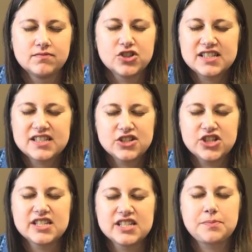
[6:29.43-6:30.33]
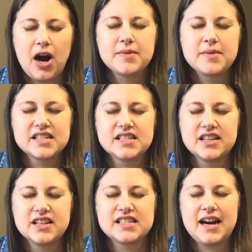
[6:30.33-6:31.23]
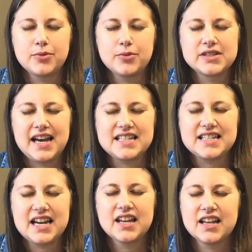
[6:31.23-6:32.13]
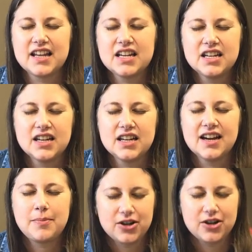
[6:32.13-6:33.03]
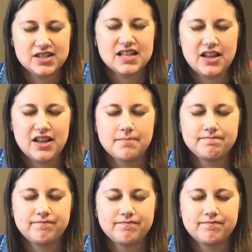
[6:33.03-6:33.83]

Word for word: just as Jesus promises to the disciples that day that he appears to them.